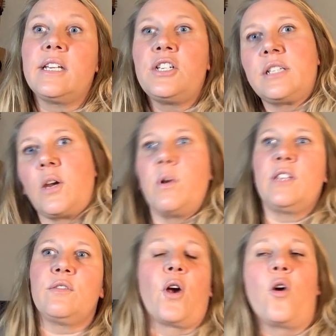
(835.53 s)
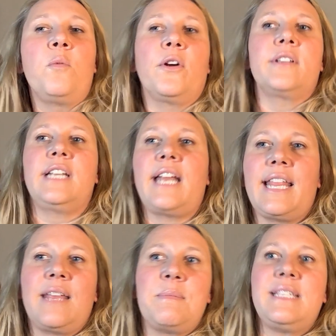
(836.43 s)
Like she's like, what's homework
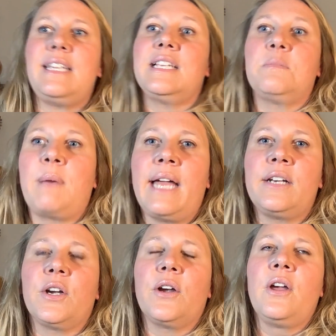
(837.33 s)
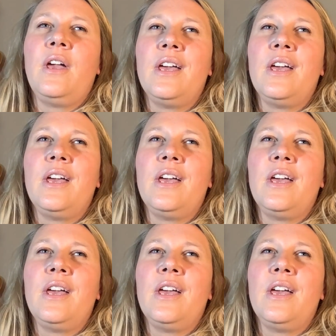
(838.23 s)
today? Let me see this binder.